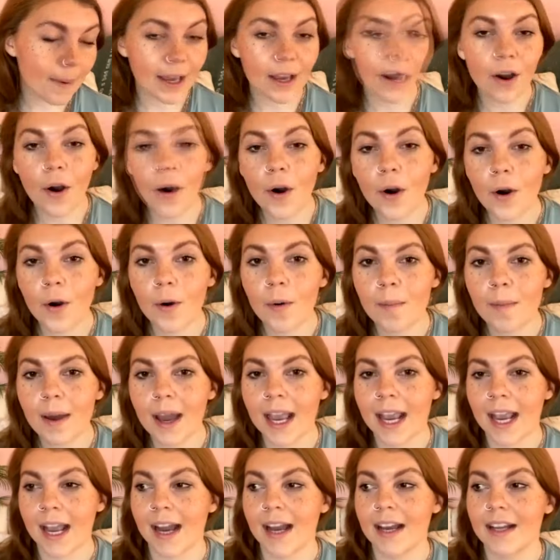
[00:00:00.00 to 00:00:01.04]
my home.
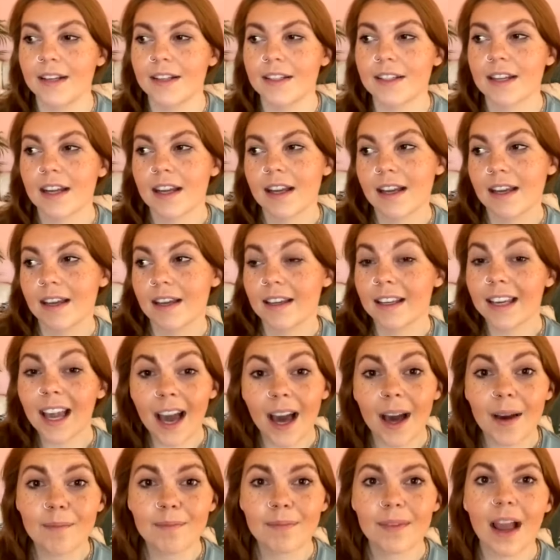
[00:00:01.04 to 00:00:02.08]
And
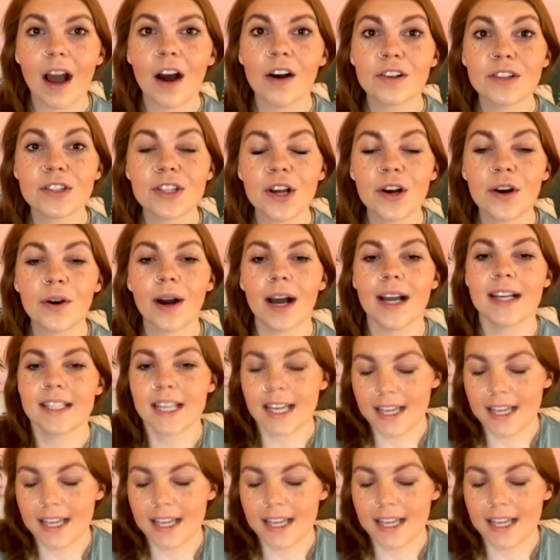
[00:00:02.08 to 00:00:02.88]
yeah, also I